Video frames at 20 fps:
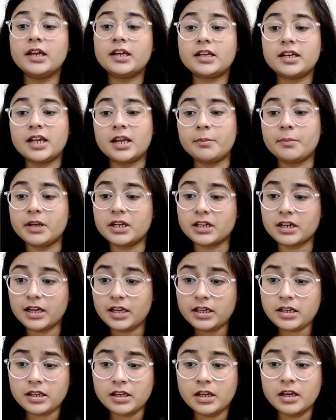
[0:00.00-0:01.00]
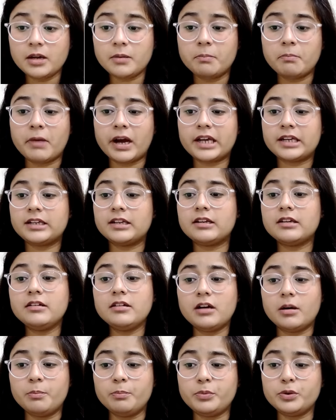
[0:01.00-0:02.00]
namely minor in
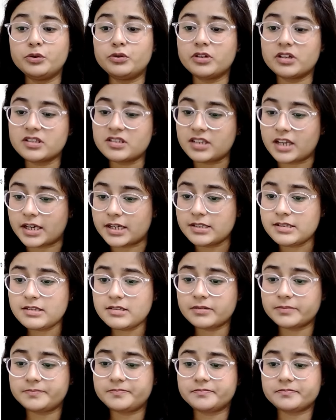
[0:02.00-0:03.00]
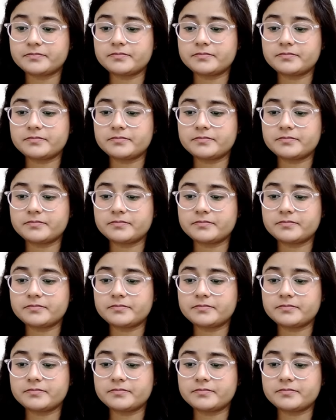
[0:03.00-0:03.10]
computer science,